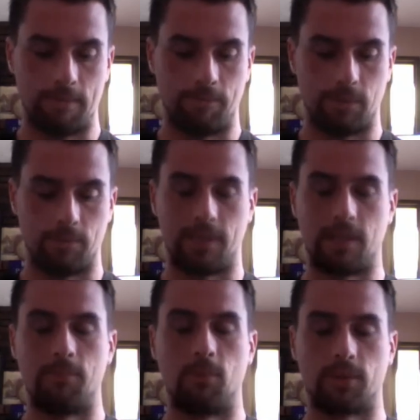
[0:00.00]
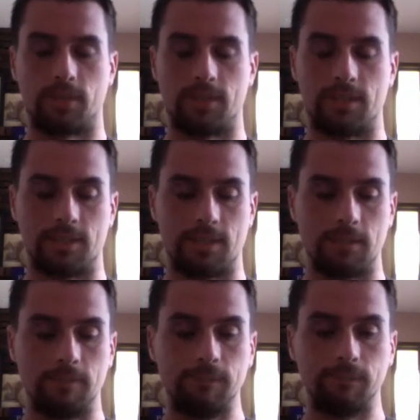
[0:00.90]
and become more consistent.
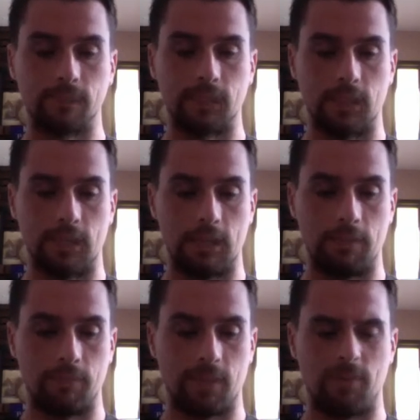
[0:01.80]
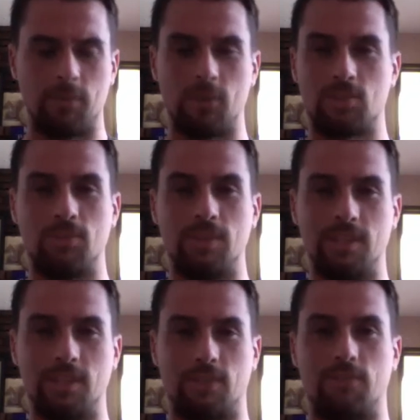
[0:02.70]
And I'm also really
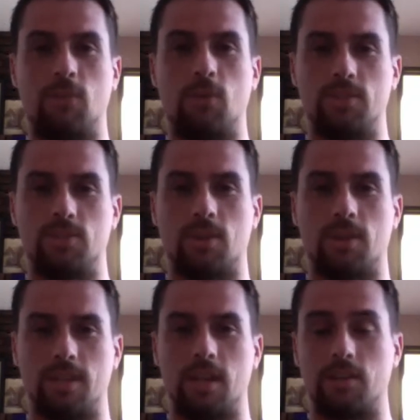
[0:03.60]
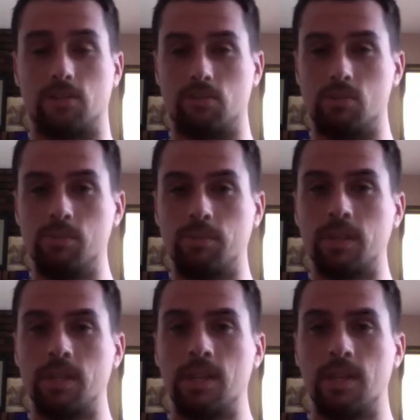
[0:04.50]
looking forward to our young group
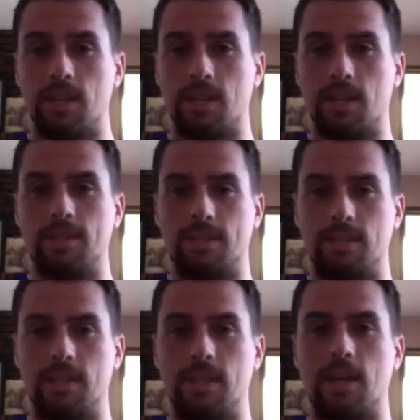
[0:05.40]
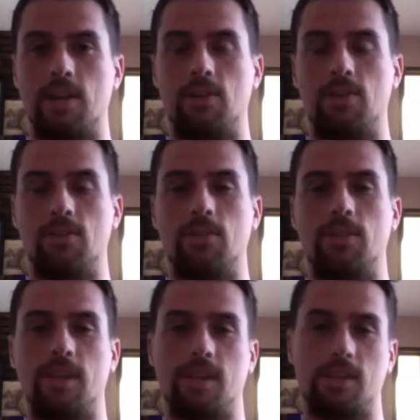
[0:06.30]
and see how
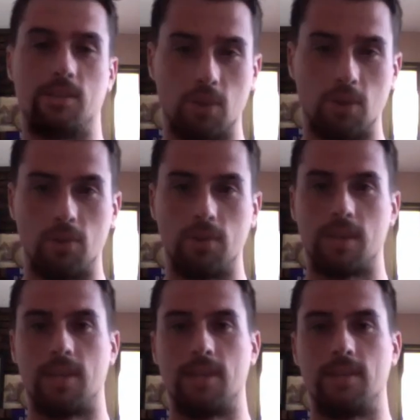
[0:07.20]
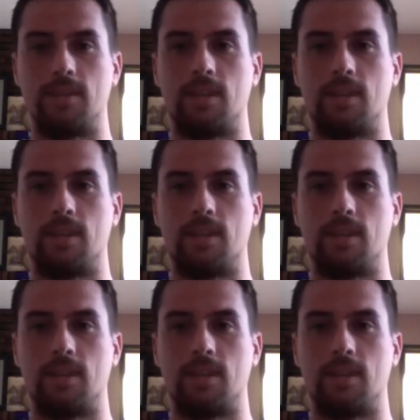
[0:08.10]
they grow and